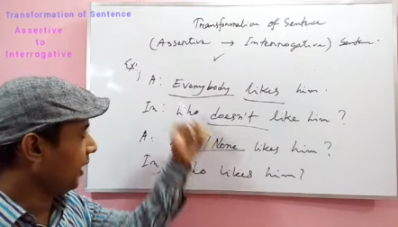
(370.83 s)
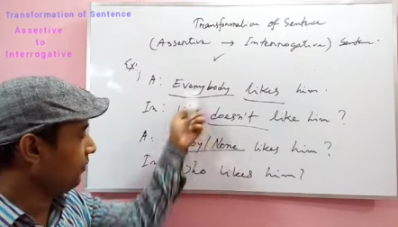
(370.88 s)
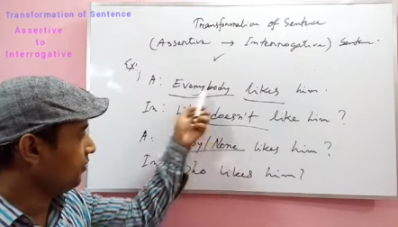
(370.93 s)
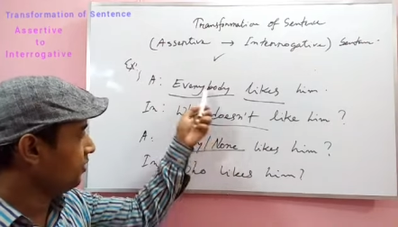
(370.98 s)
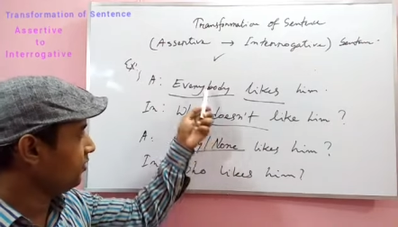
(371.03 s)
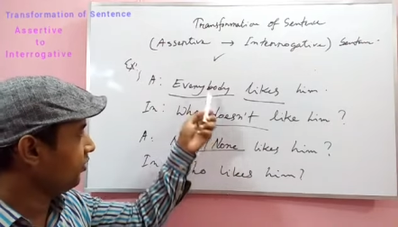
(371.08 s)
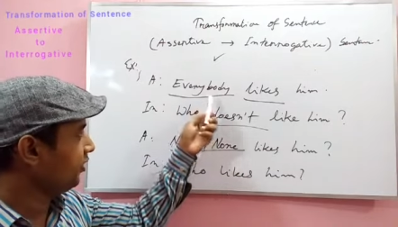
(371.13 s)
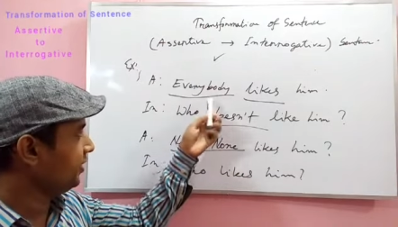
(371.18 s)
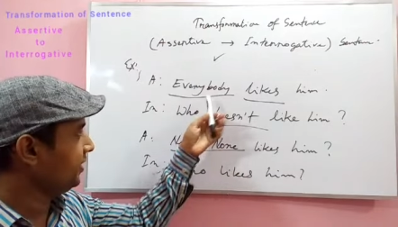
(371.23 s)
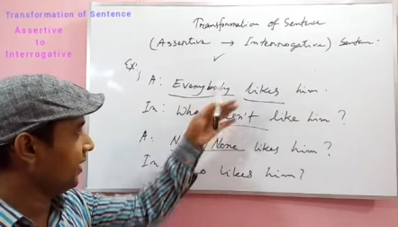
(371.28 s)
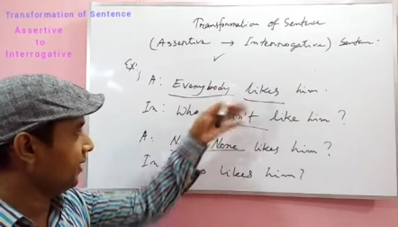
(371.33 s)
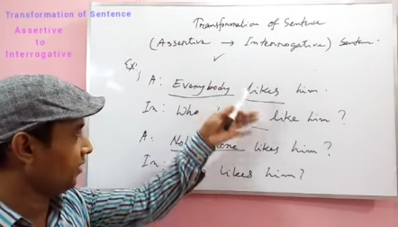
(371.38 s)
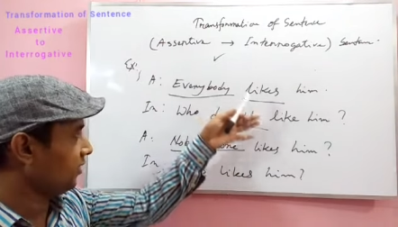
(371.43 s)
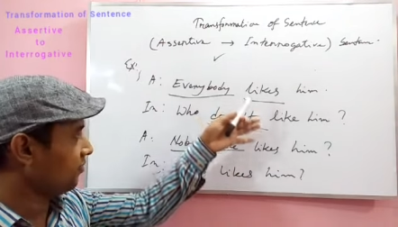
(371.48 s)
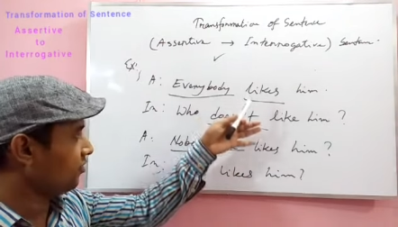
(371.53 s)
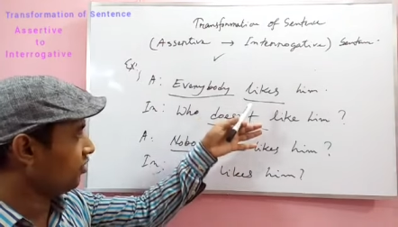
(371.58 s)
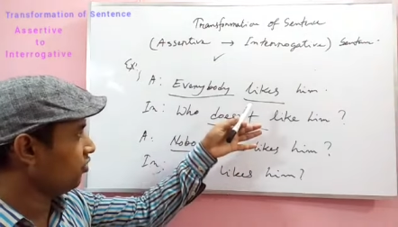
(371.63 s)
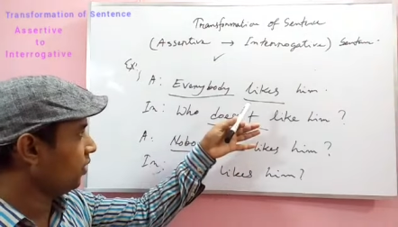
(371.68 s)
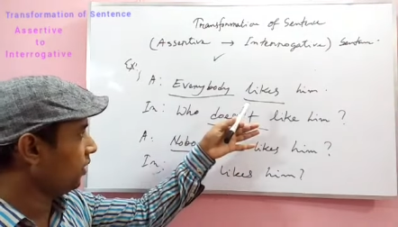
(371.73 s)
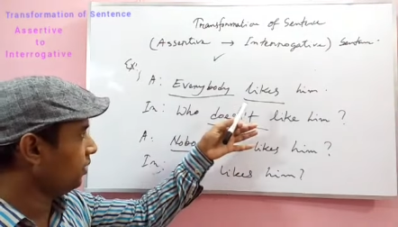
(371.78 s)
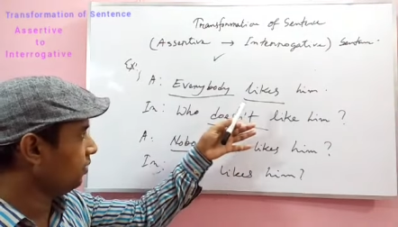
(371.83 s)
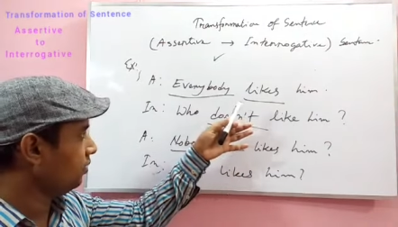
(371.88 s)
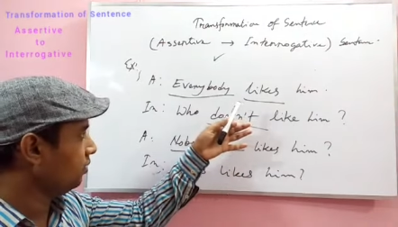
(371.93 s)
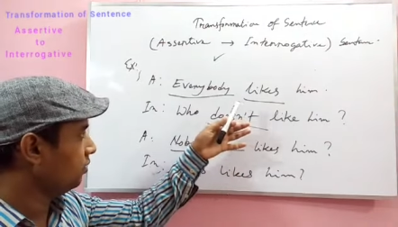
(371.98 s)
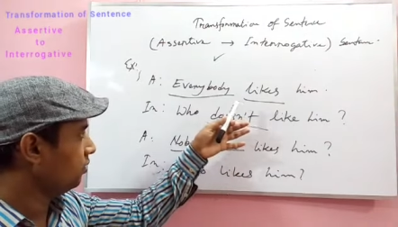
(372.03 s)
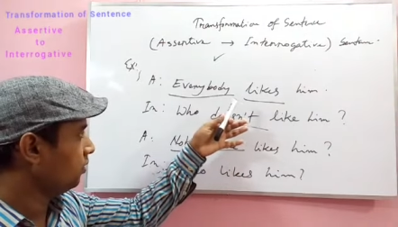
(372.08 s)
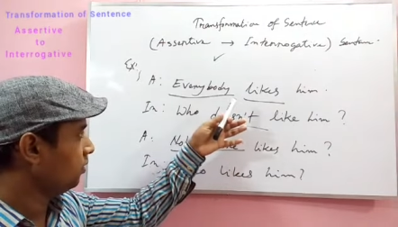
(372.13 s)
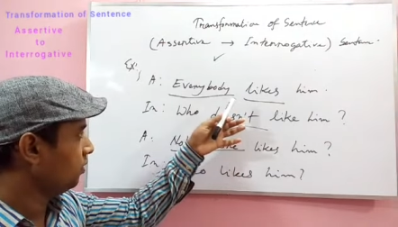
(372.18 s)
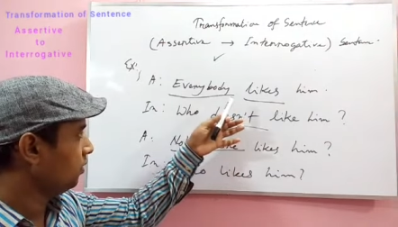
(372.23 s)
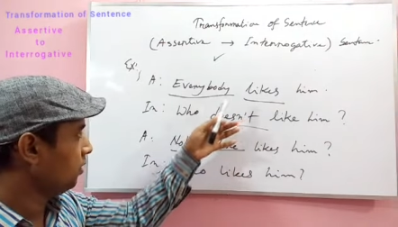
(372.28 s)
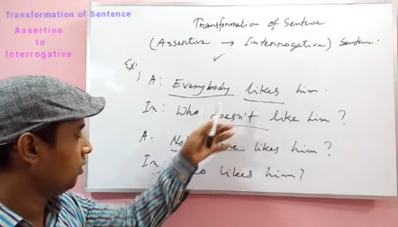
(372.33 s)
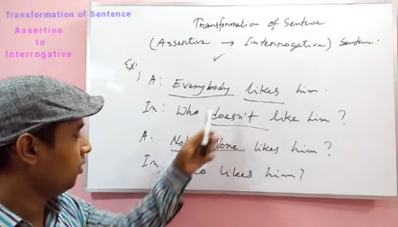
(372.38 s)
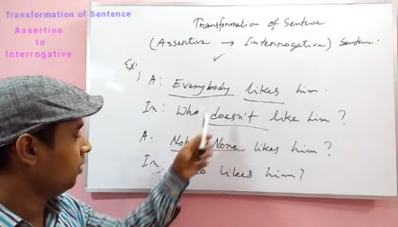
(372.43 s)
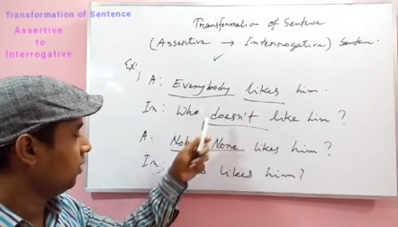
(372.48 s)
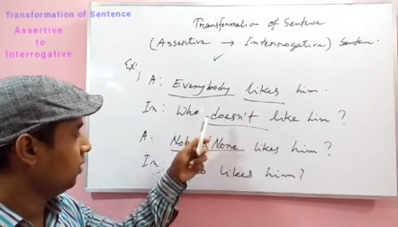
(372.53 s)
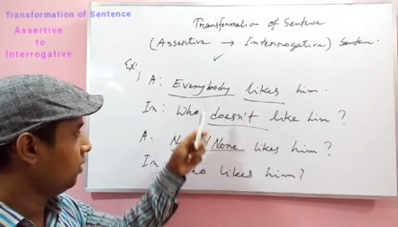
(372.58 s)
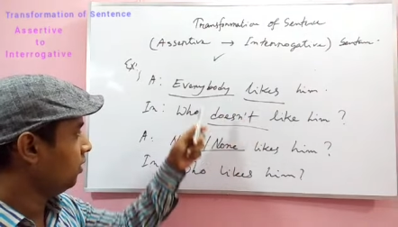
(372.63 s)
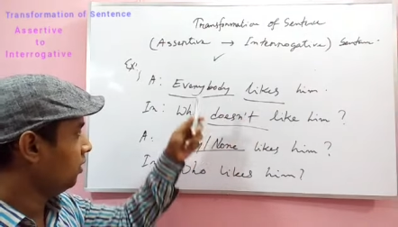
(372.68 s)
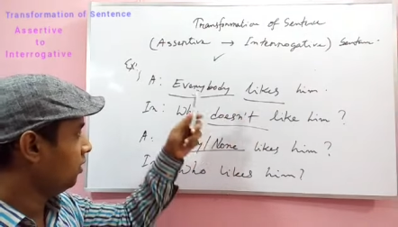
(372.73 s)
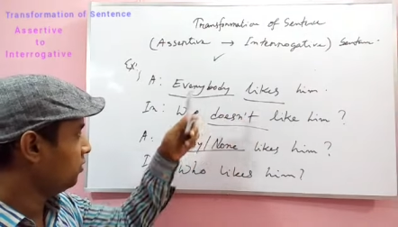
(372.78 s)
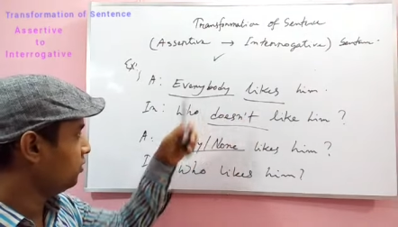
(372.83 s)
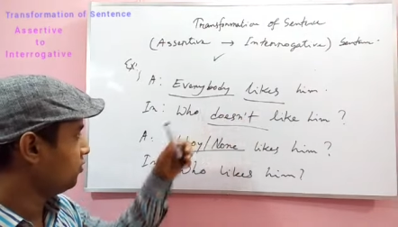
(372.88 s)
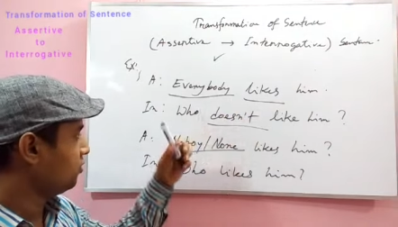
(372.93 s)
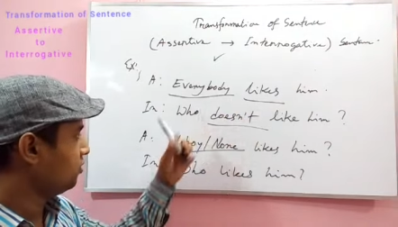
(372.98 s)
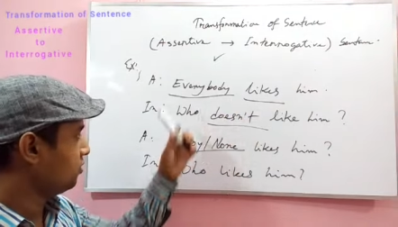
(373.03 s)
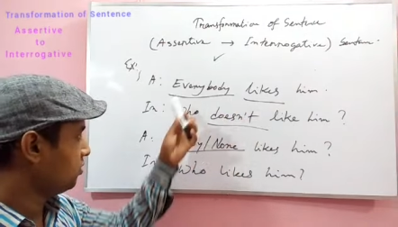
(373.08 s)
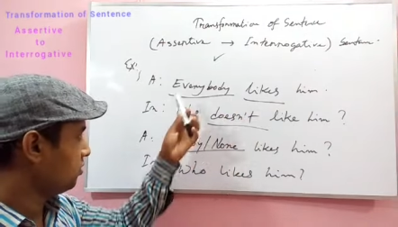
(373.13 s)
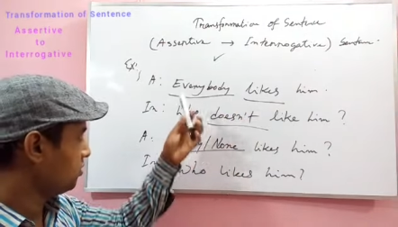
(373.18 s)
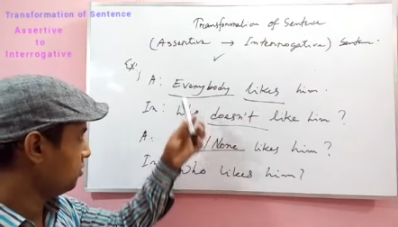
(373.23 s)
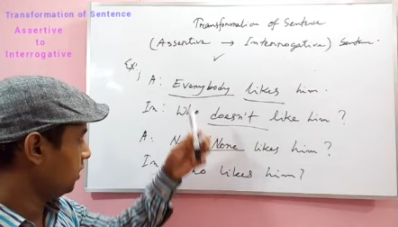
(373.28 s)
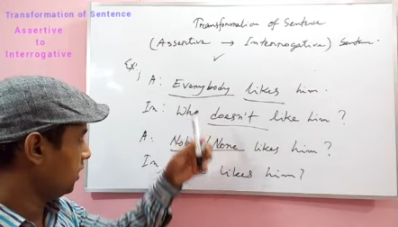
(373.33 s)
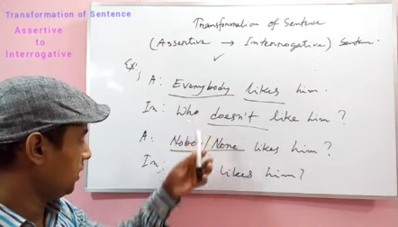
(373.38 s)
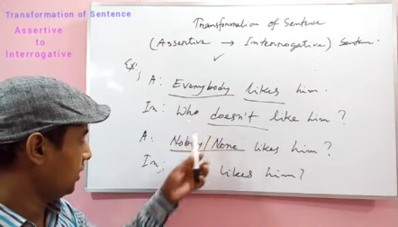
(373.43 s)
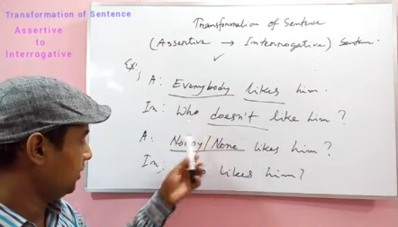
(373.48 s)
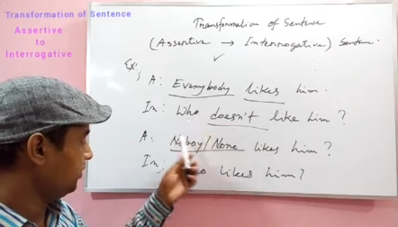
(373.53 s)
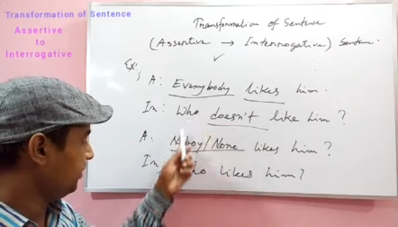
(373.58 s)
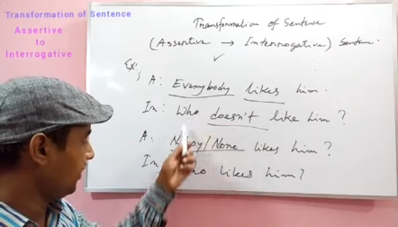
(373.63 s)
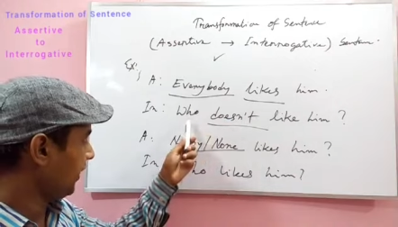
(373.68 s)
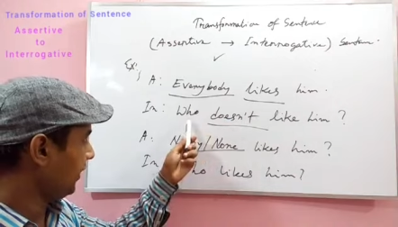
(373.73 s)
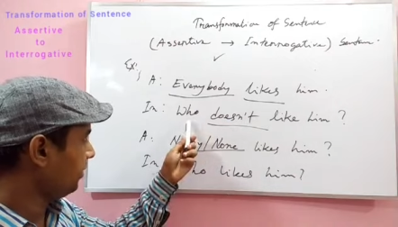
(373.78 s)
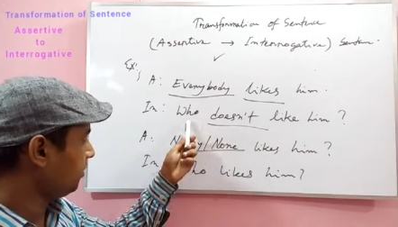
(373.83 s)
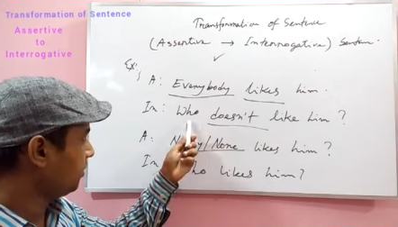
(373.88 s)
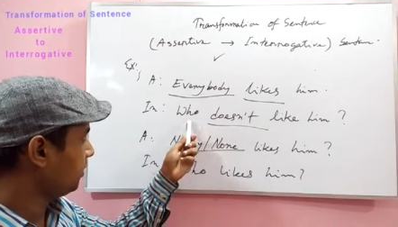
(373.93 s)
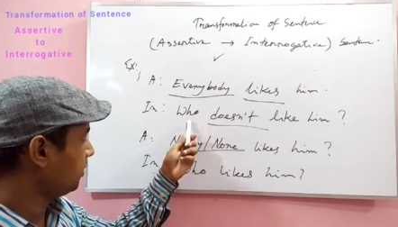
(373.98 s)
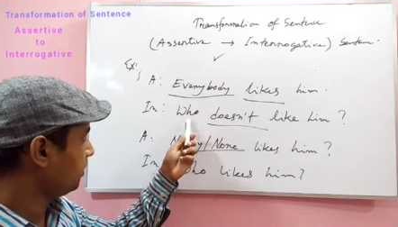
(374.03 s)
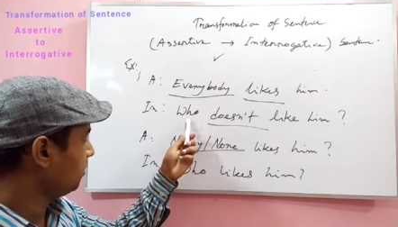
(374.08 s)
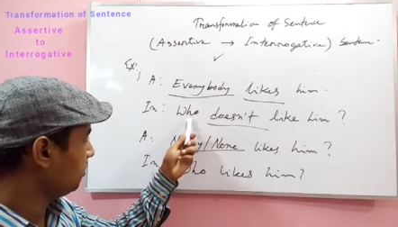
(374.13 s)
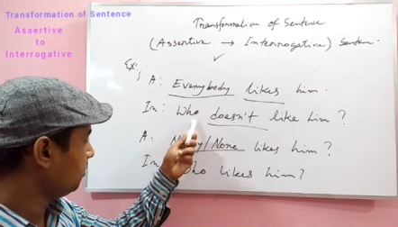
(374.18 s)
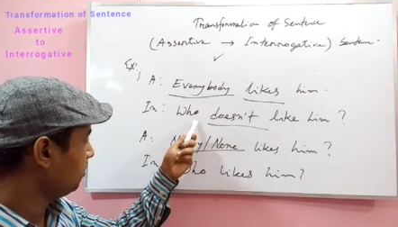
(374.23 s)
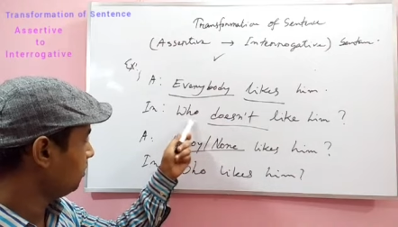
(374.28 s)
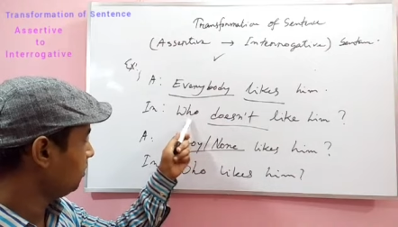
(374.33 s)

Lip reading: everybody and everyone take